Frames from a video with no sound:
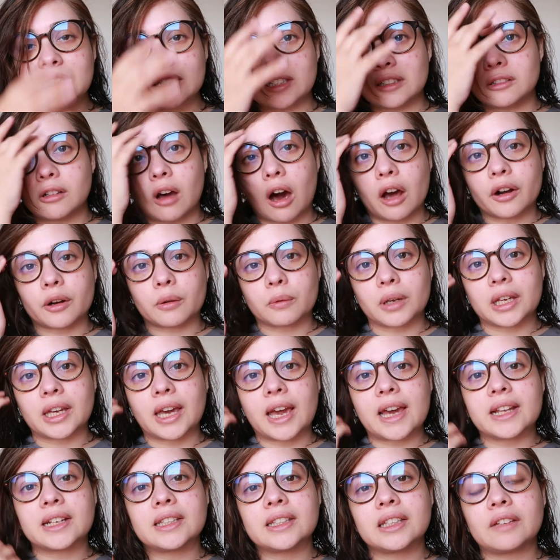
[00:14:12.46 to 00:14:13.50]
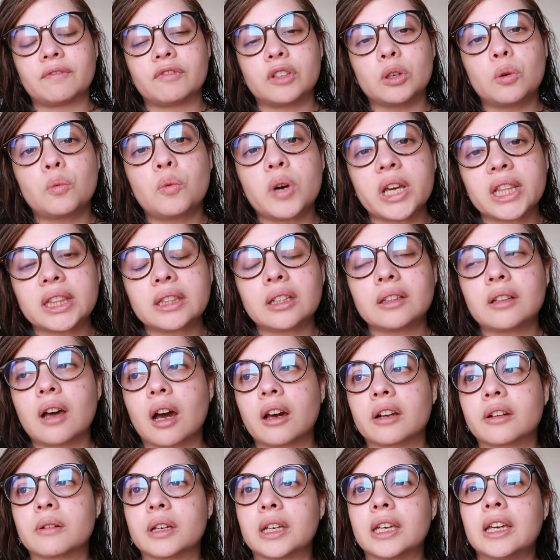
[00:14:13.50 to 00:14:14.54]
this lottery, and if you win the
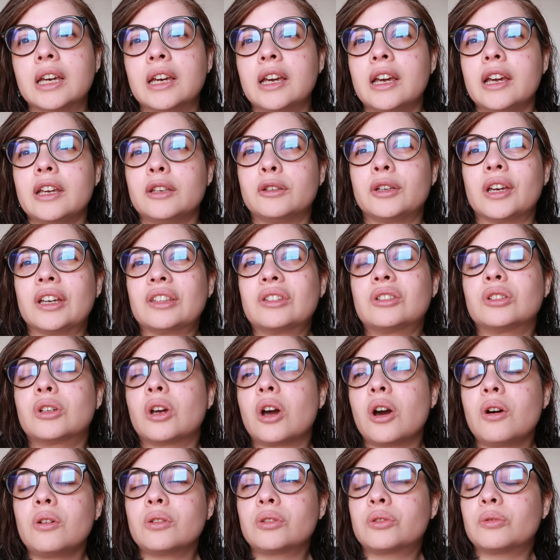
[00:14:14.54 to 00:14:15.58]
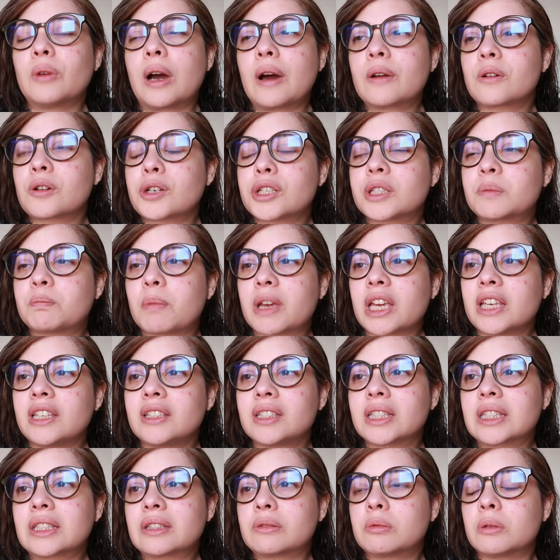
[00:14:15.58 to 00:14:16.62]
lottery, you get to go to outer
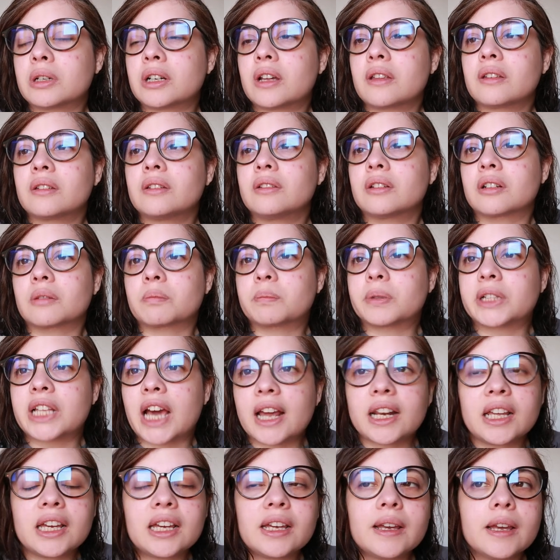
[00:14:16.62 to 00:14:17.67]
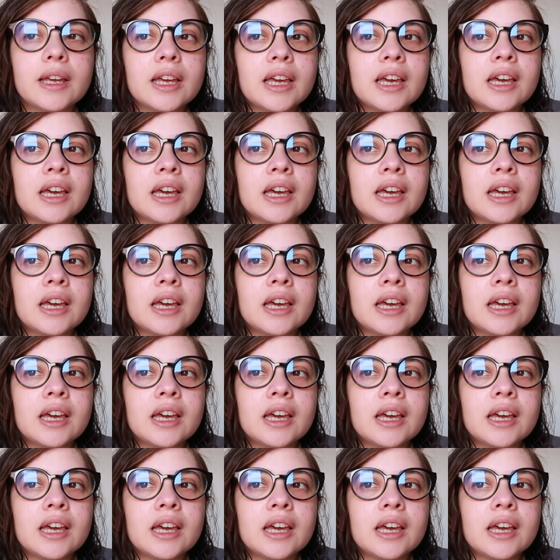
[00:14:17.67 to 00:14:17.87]
space, to another planet.